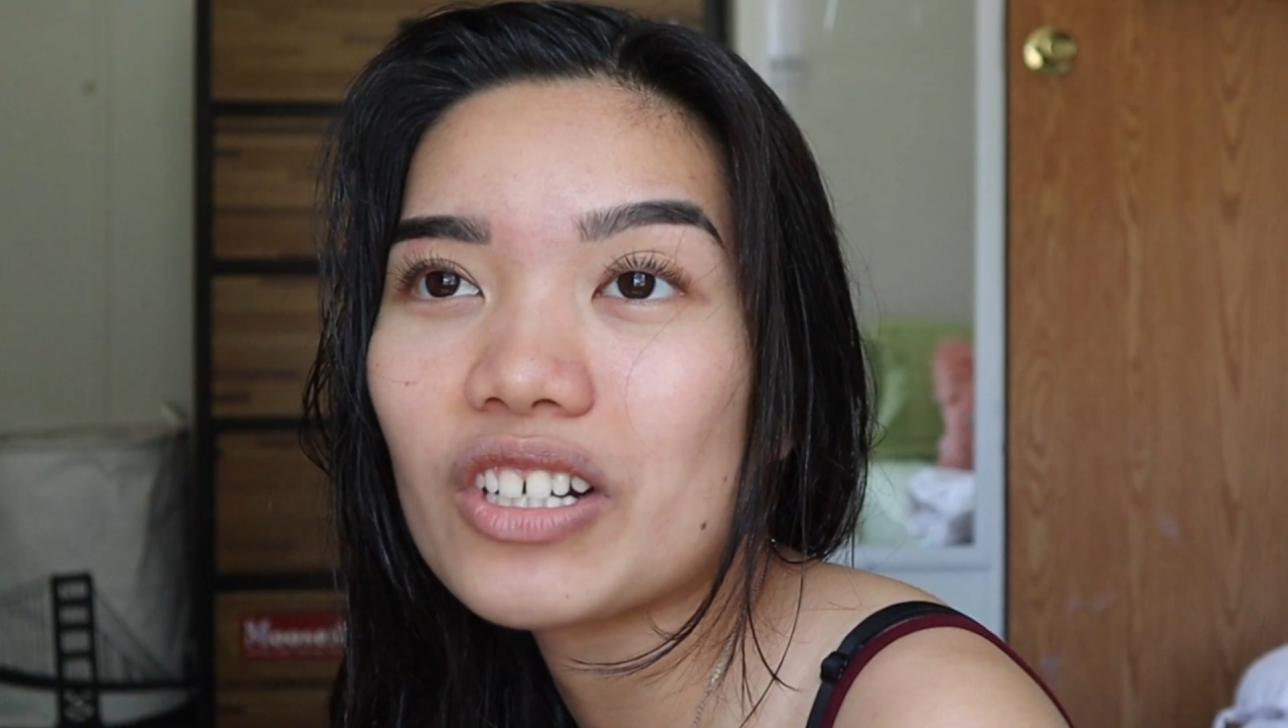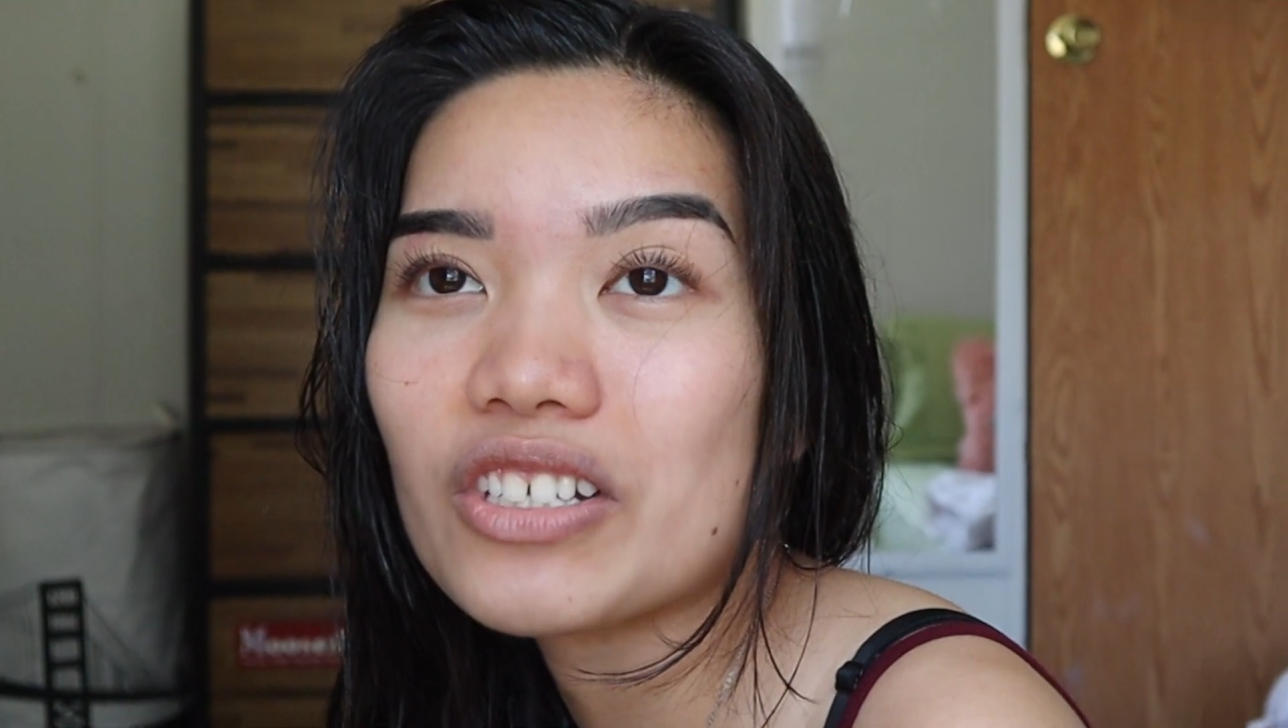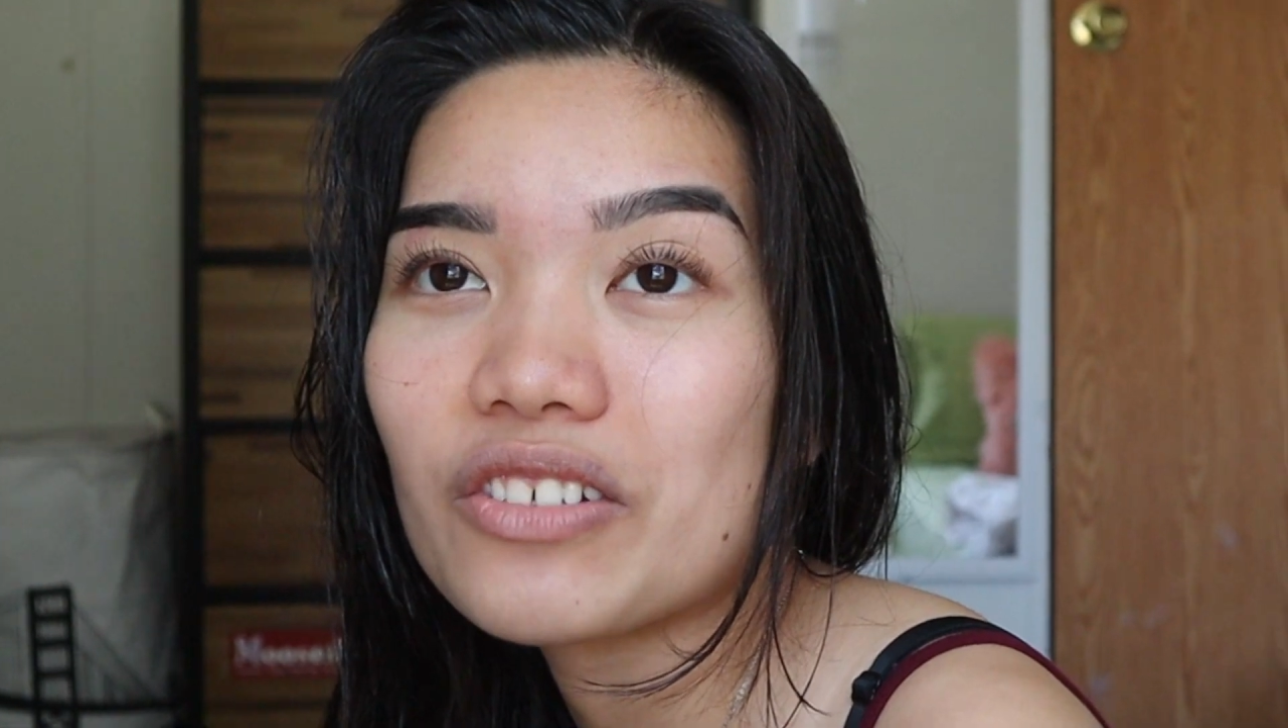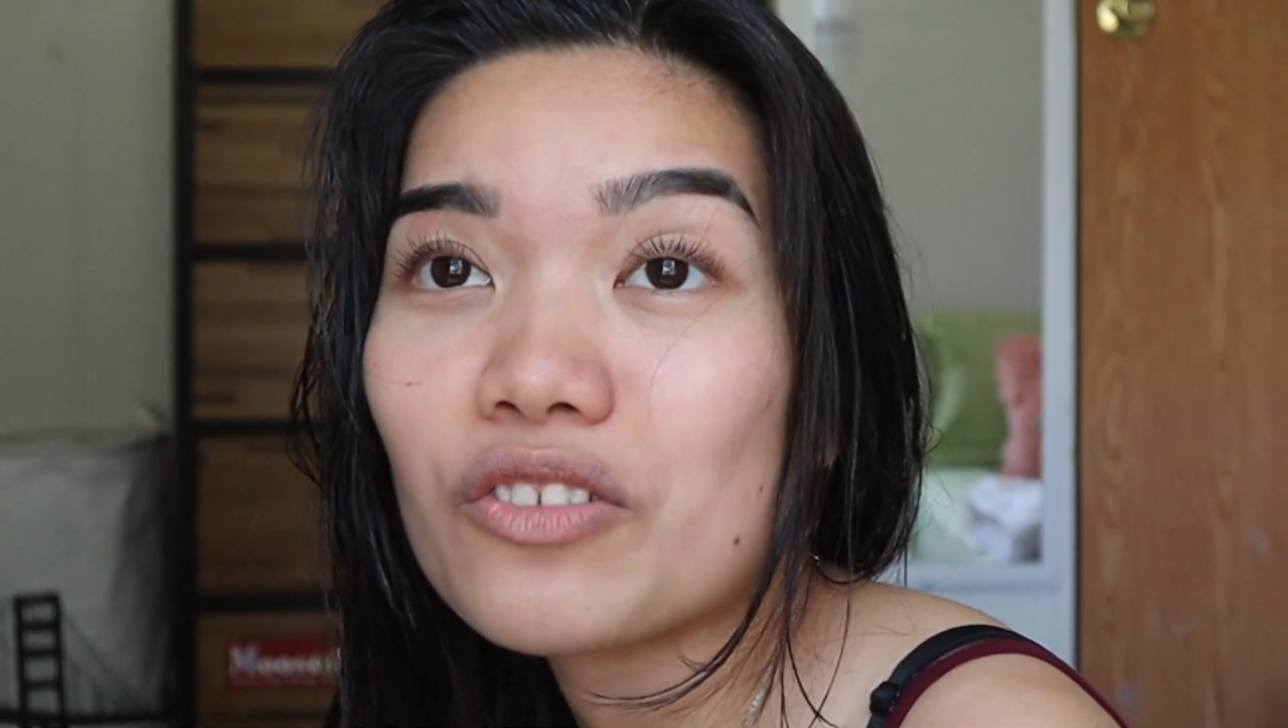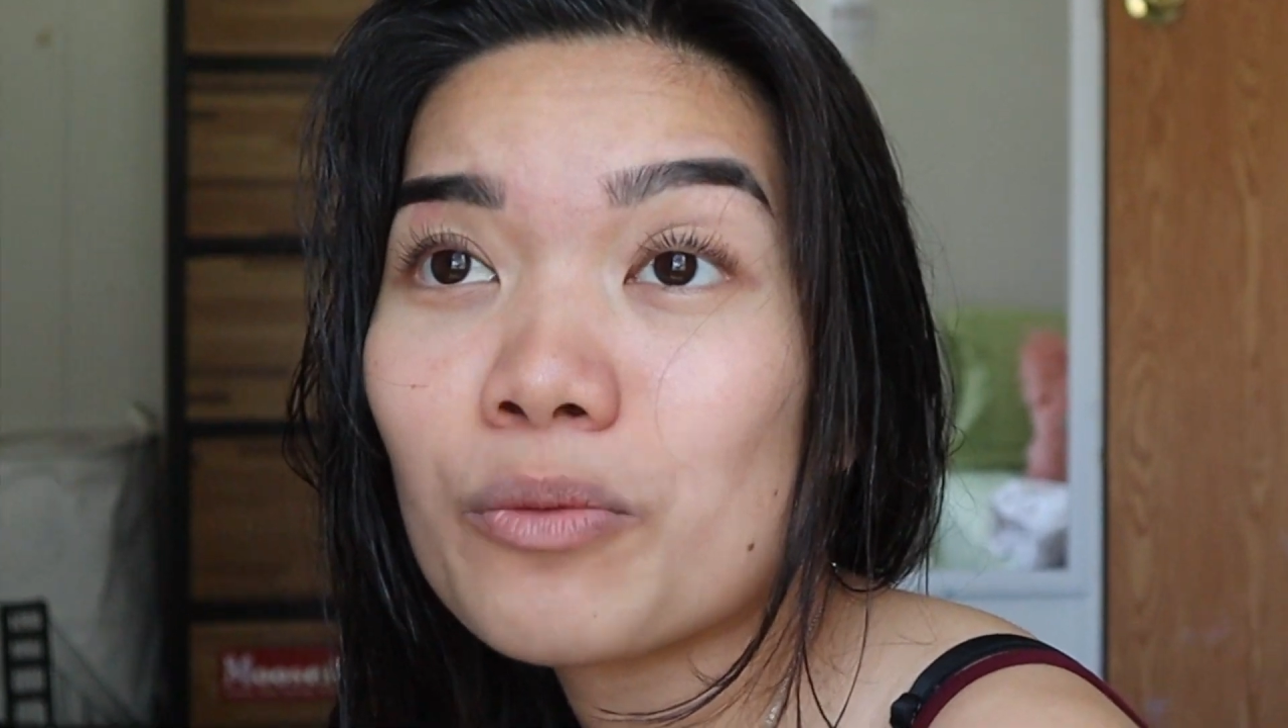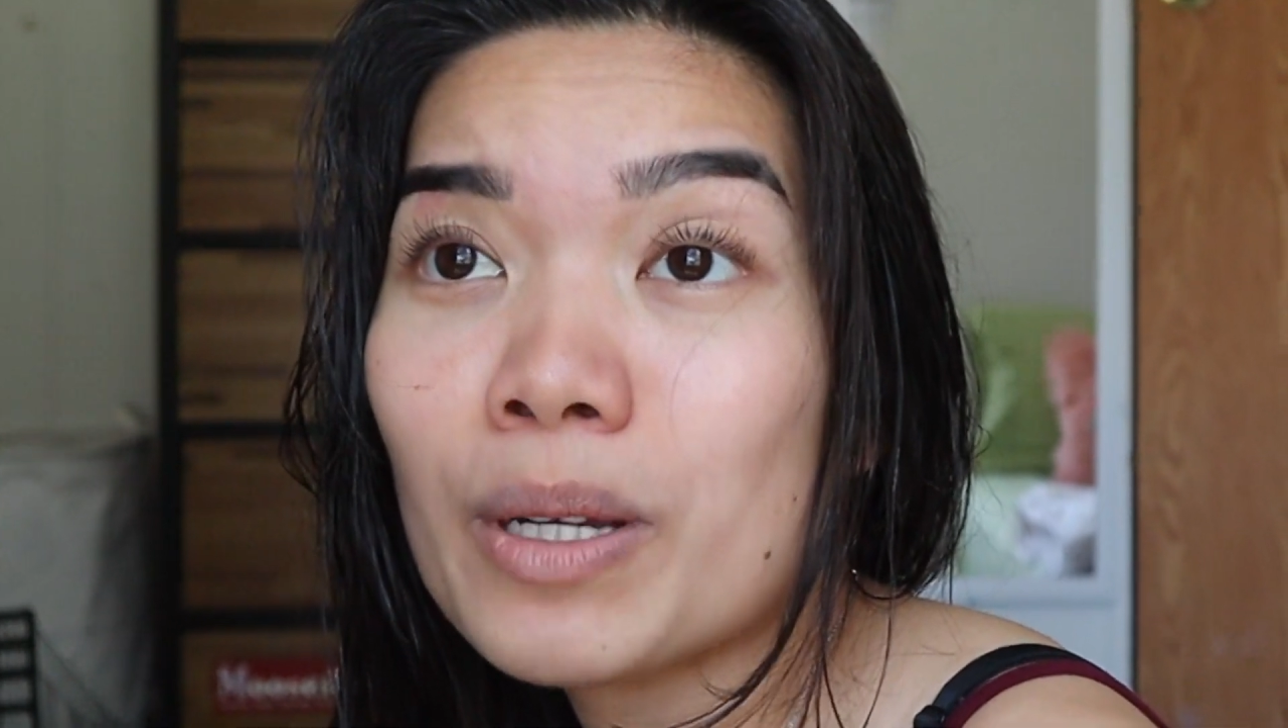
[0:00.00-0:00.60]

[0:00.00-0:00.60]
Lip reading: rushing through